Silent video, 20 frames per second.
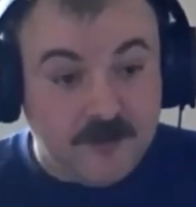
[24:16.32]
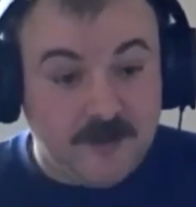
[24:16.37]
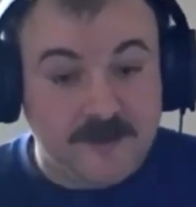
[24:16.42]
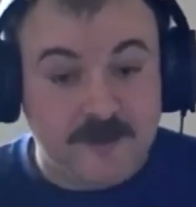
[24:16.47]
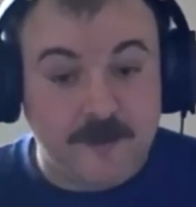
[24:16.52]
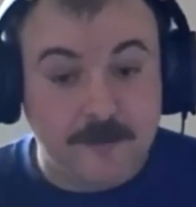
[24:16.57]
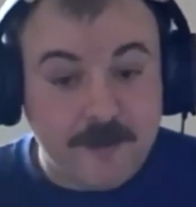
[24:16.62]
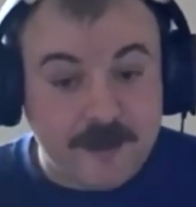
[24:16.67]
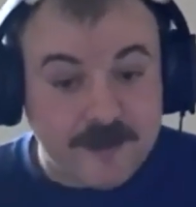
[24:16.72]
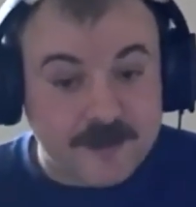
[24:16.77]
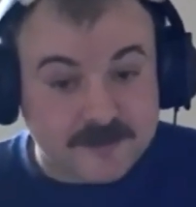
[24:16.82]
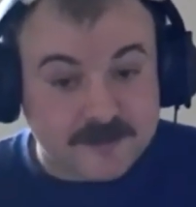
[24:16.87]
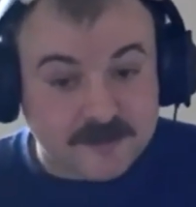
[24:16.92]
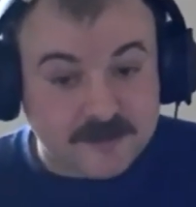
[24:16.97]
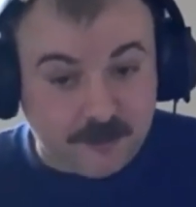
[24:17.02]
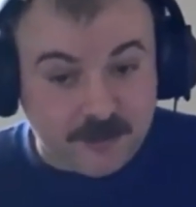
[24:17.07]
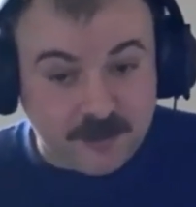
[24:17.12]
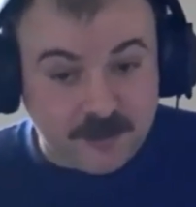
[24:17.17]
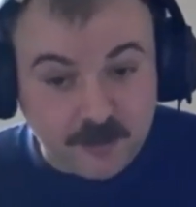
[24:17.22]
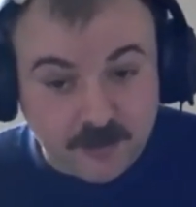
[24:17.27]
And it appears
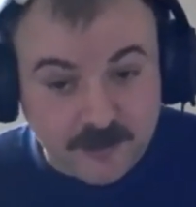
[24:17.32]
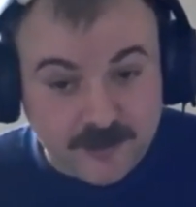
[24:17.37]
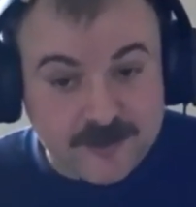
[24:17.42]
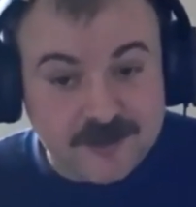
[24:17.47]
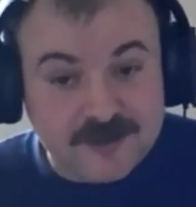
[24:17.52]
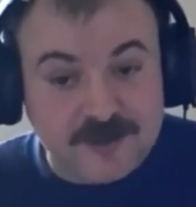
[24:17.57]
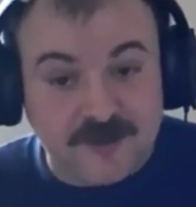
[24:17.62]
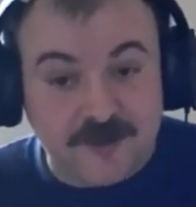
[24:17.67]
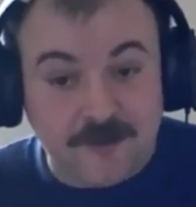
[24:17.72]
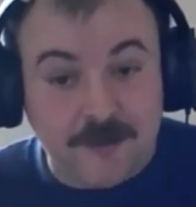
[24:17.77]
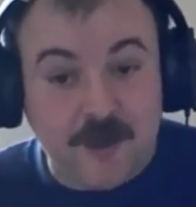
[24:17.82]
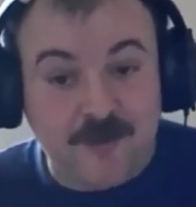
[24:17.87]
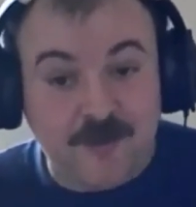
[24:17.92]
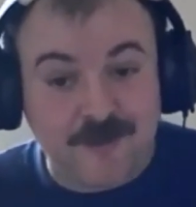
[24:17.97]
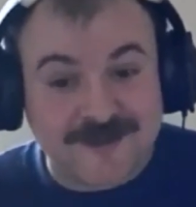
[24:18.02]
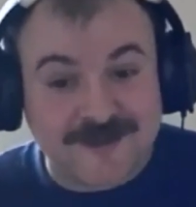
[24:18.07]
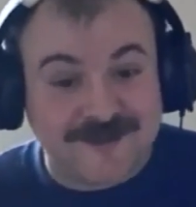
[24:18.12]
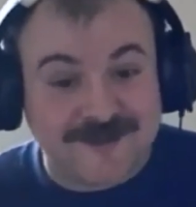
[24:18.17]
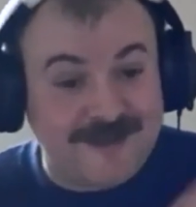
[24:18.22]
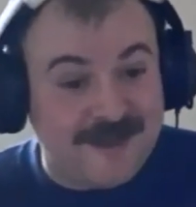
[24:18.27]
to my knowledge that the
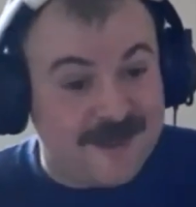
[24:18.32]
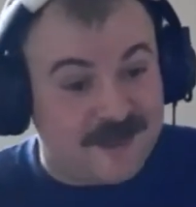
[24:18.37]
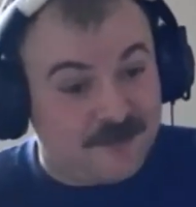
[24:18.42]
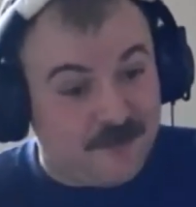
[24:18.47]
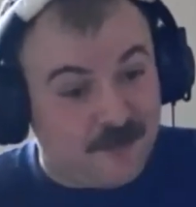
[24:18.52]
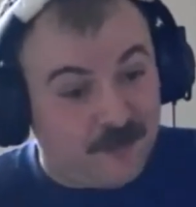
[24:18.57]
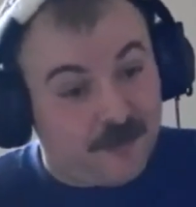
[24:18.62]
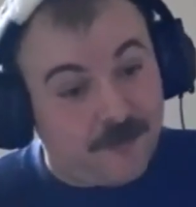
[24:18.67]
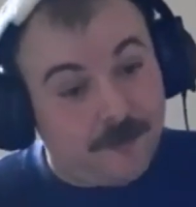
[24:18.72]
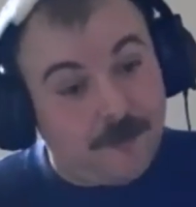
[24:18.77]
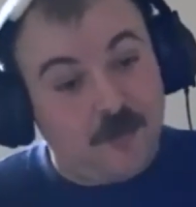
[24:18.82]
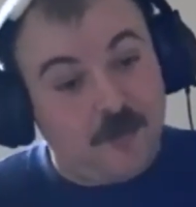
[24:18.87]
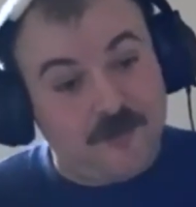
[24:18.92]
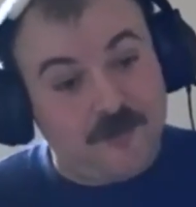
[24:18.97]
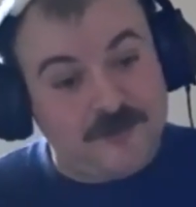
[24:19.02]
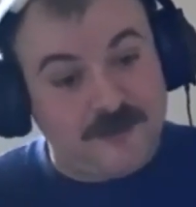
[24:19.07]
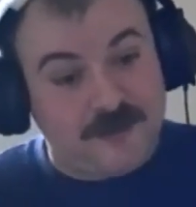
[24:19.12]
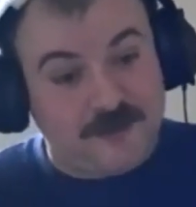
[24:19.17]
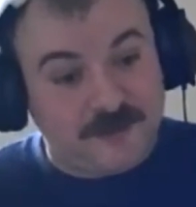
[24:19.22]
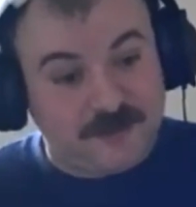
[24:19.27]
poll said, yes, we want to
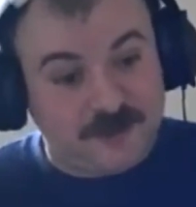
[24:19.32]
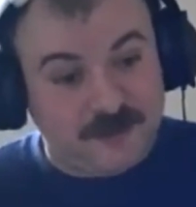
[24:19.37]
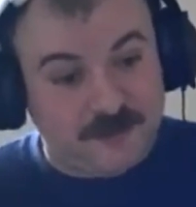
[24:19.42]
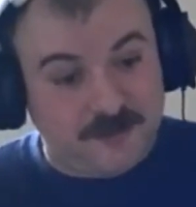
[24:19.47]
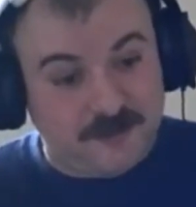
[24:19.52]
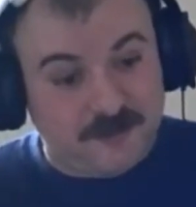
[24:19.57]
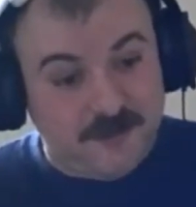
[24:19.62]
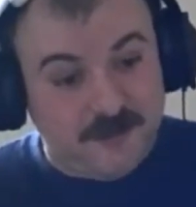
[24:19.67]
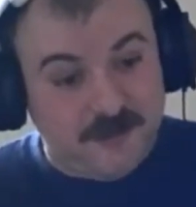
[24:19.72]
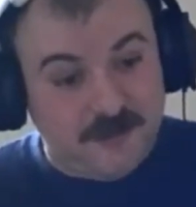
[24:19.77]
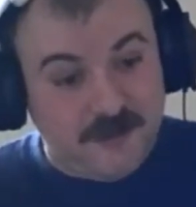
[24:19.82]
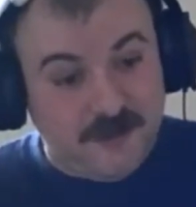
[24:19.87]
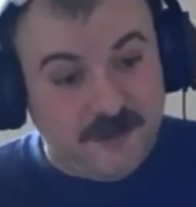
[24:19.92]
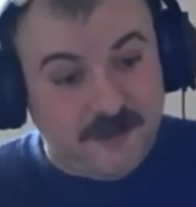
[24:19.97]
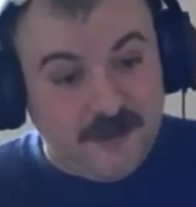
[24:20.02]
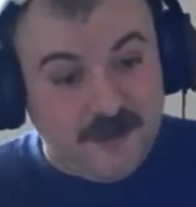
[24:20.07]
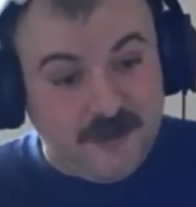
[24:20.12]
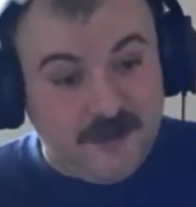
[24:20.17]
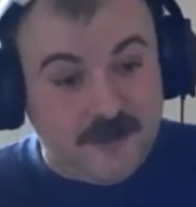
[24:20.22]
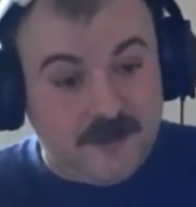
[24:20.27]
pause action
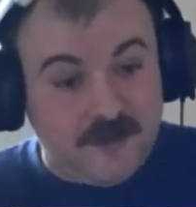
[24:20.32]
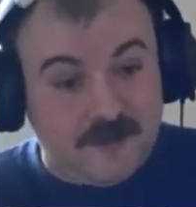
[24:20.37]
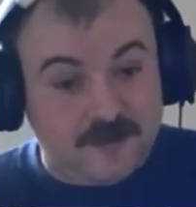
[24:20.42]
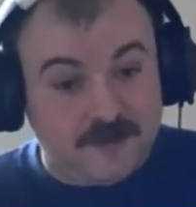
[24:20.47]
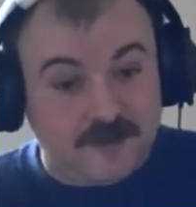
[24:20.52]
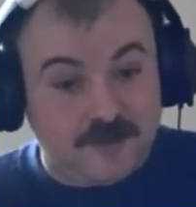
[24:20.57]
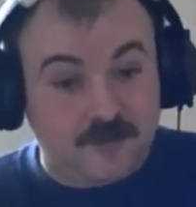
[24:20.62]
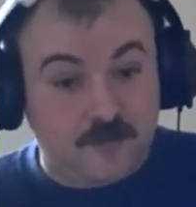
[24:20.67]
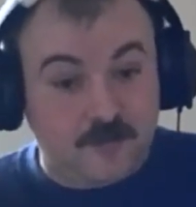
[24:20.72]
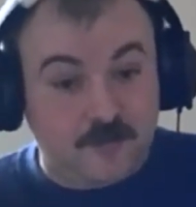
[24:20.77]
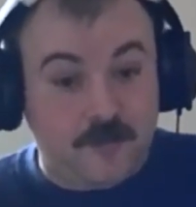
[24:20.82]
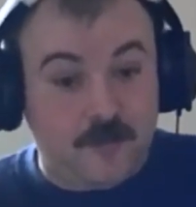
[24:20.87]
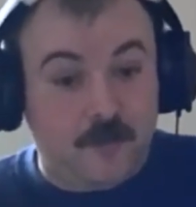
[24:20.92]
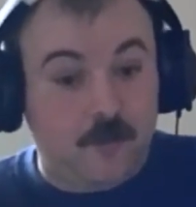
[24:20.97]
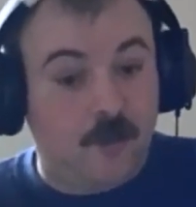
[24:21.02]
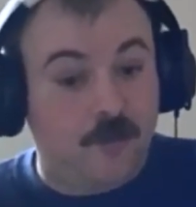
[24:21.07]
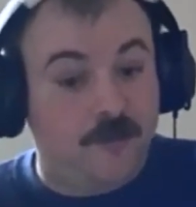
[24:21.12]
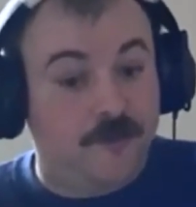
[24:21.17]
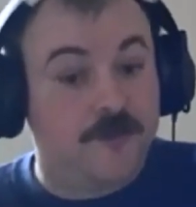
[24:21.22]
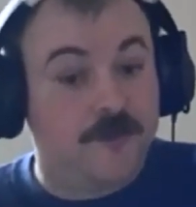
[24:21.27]
and we
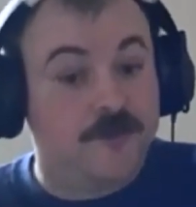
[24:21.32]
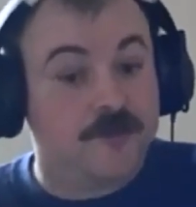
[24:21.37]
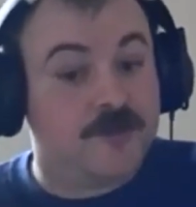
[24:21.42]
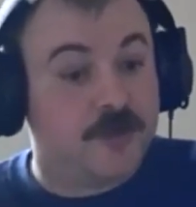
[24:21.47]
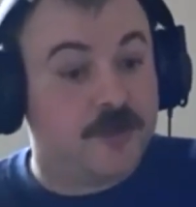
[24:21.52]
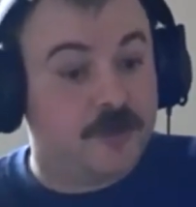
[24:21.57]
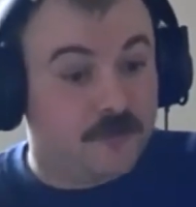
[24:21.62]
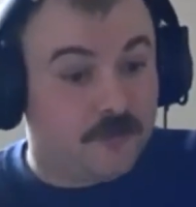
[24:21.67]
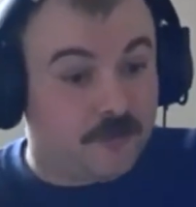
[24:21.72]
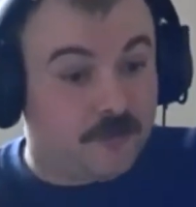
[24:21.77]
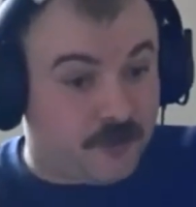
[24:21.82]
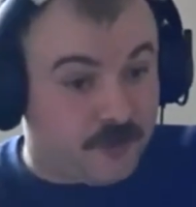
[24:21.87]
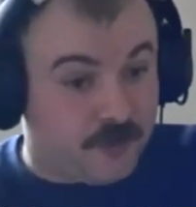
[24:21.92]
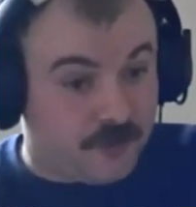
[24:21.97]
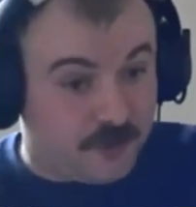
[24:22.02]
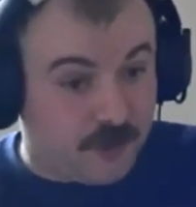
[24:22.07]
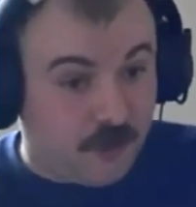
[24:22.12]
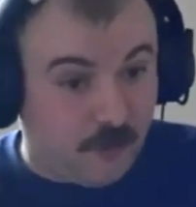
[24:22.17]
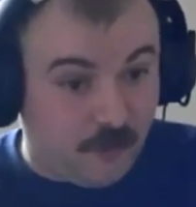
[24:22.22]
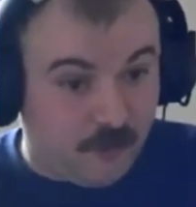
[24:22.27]
want to
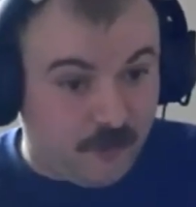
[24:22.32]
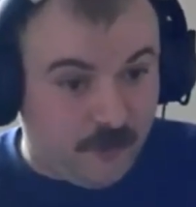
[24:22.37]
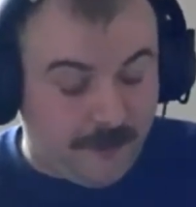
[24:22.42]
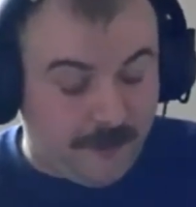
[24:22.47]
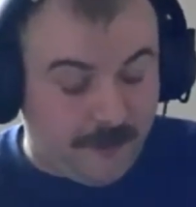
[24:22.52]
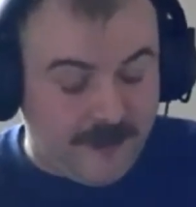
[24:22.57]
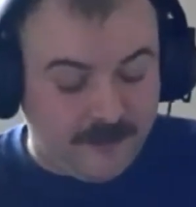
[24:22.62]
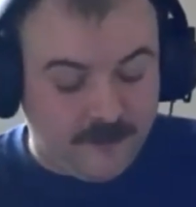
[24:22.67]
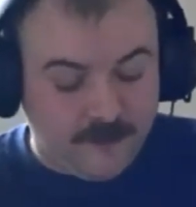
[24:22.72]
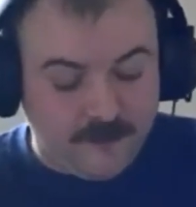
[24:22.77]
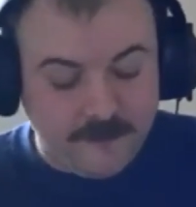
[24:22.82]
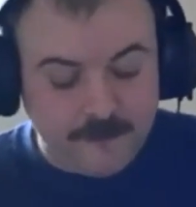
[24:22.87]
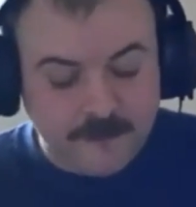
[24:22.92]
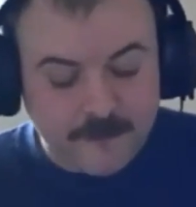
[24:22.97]
consult on the ballot.